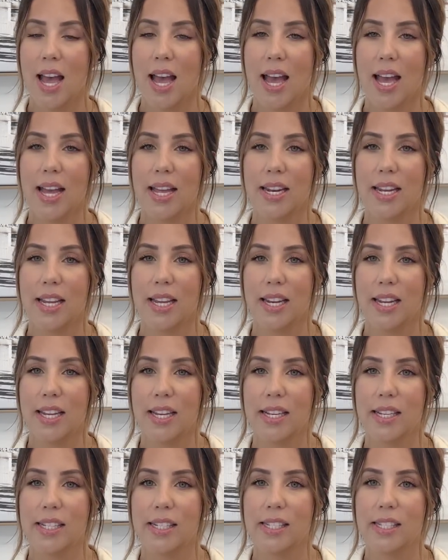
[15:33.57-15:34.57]
And it
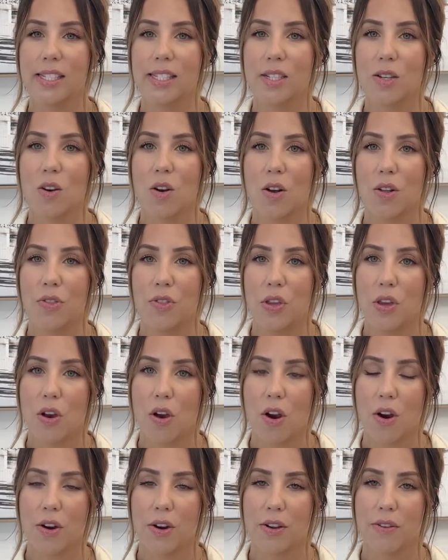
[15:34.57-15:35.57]
is called The
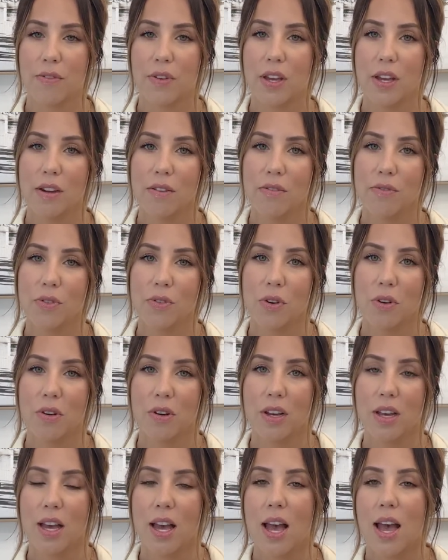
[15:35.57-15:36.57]
Art of
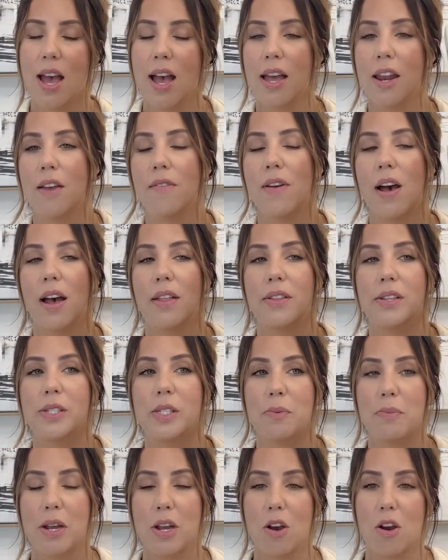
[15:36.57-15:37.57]
Kinfolk. And I've had this
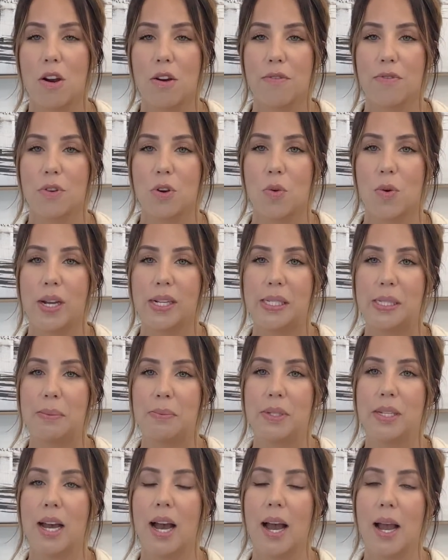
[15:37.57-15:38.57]
in my cart for quite some
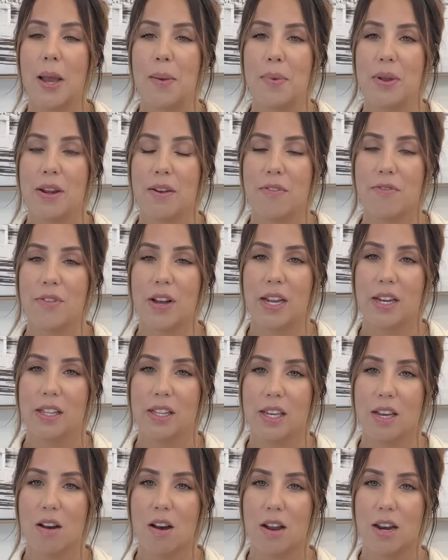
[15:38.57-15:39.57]
time, and I
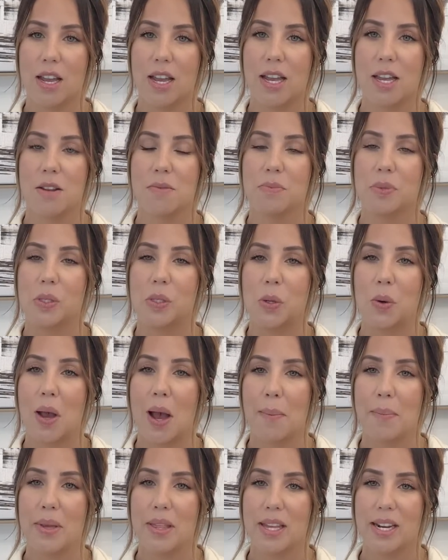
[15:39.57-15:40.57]
finally got it, and I'm so
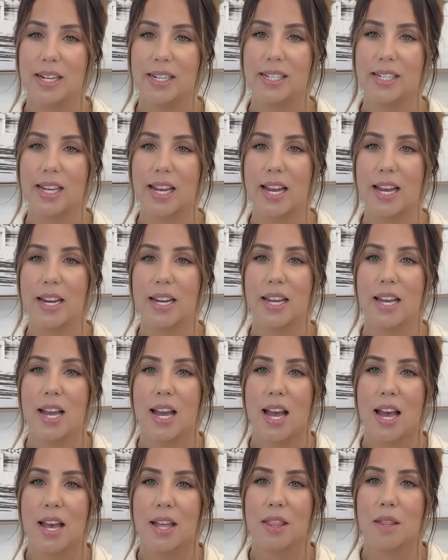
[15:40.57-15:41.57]
happy that I did.
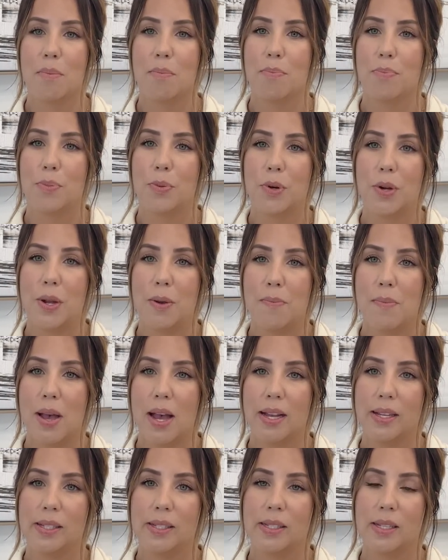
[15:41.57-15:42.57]
The brim
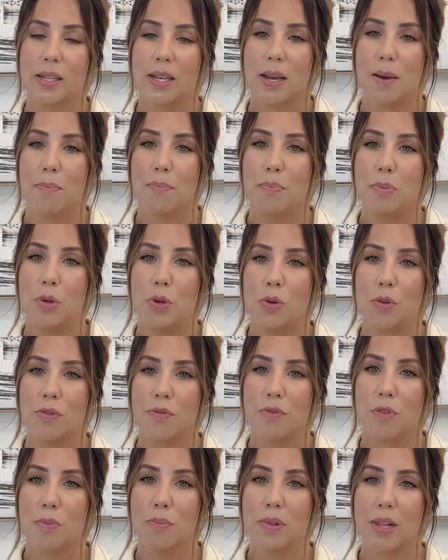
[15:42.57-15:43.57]
has a
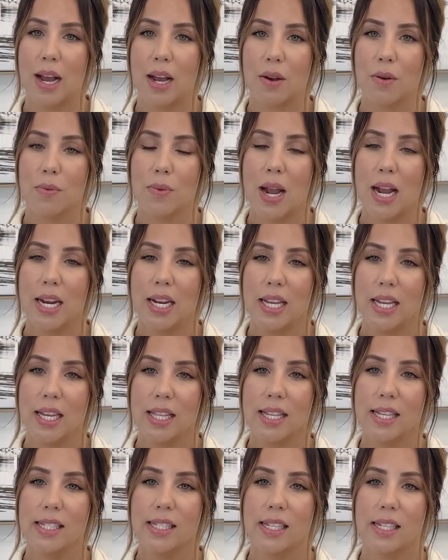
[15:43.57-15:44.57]
beautiful black writing
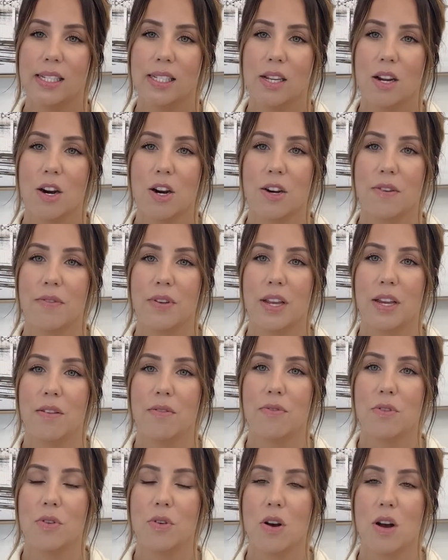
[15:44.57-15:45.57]
that says The Art of
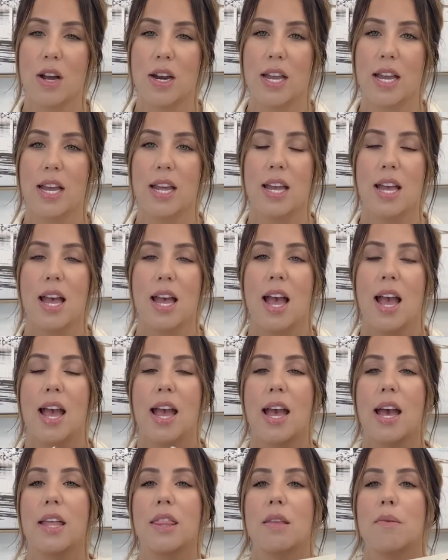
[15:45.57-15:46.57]
Kinfolk on it.
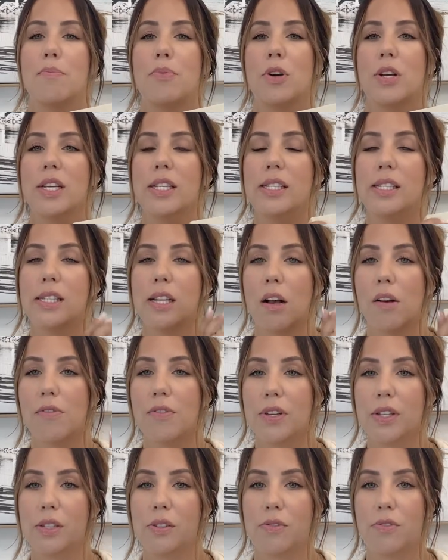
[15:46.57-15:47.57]
And the book
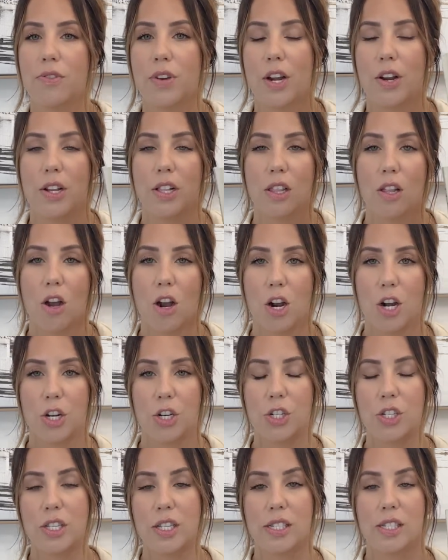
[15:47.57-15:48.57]
itself is very
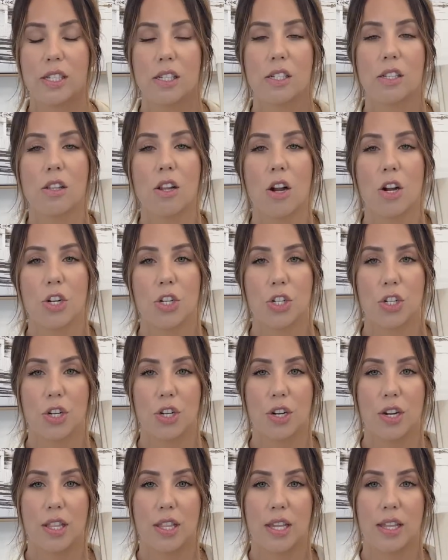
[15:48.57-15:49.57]
large. This is
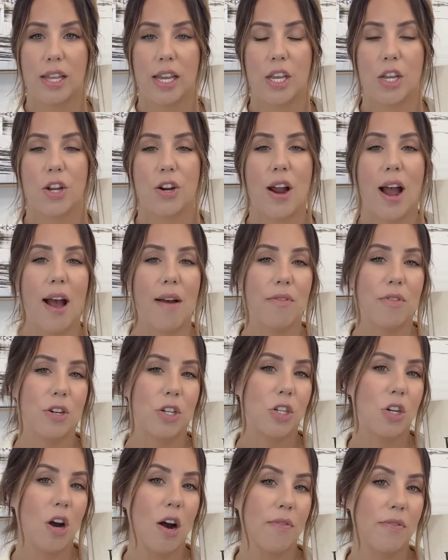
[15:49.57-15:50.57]
larger than like your
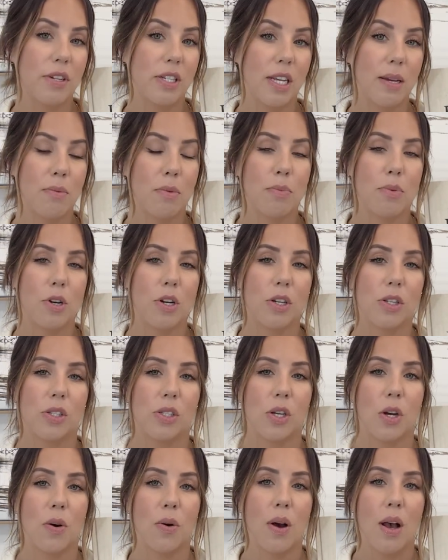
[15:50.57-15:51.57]
average coffee table book.
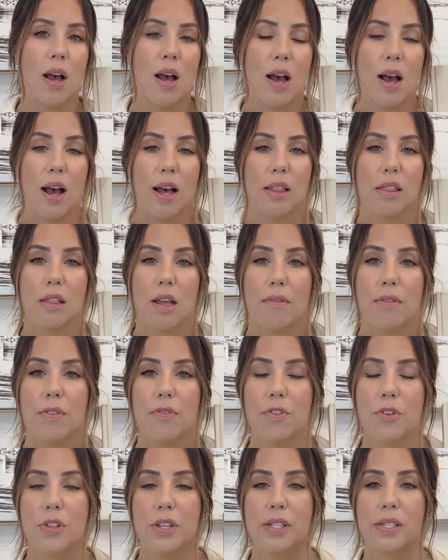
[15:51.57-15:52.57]
So I love it
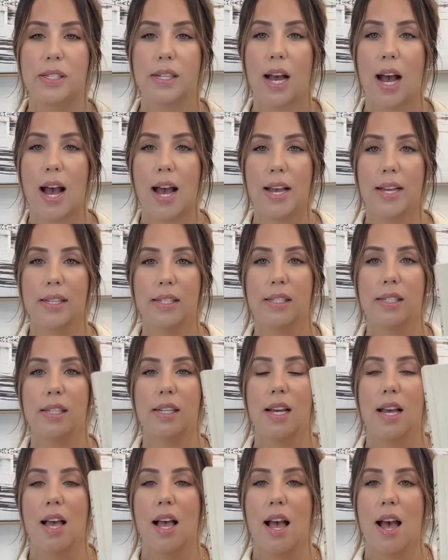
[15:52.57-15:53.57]
for the size.
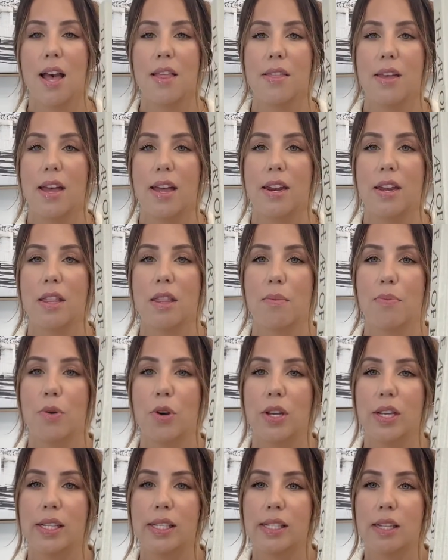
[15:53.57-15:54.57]
And then the
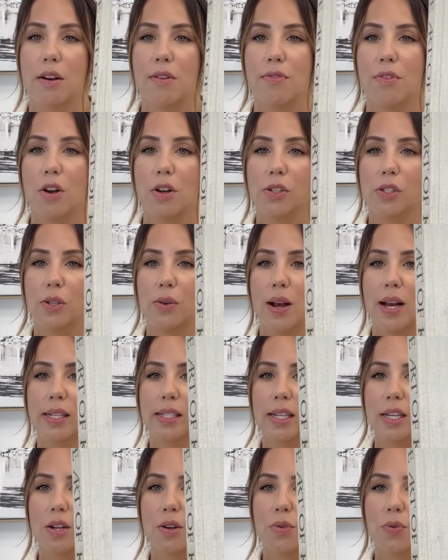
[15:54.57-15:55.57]
book itself also has
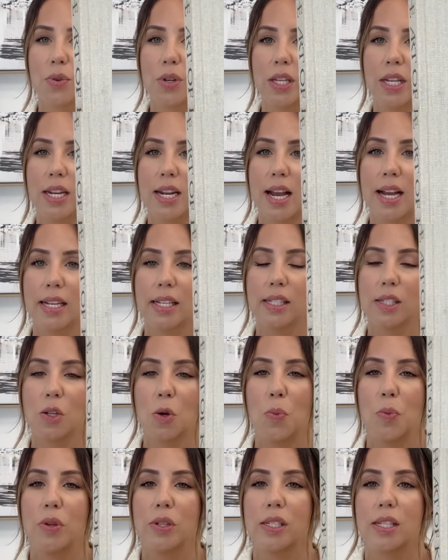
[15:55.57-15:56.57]
like a really nice,
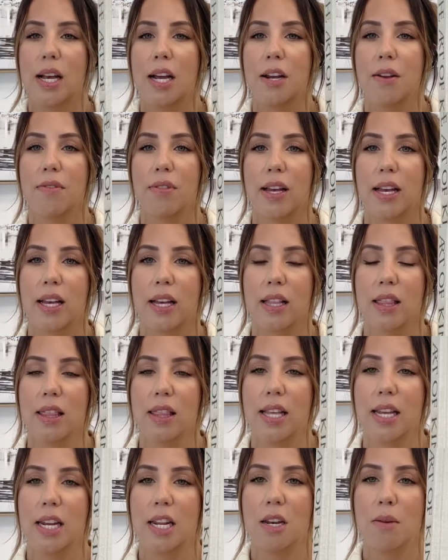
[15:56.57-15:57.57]
almost kind of like
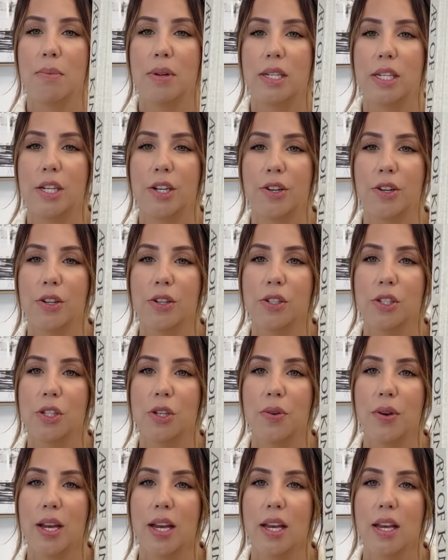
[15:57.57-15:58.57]
linen material to
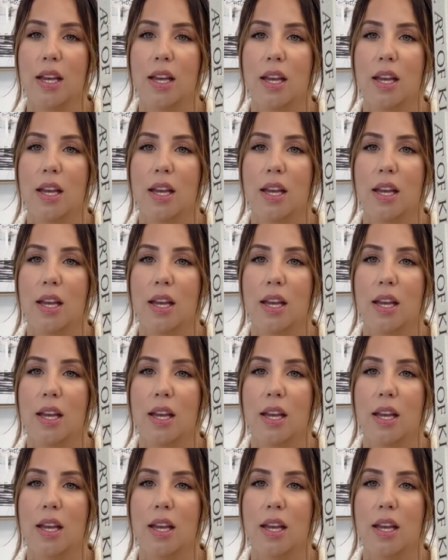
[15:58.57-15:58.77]
it.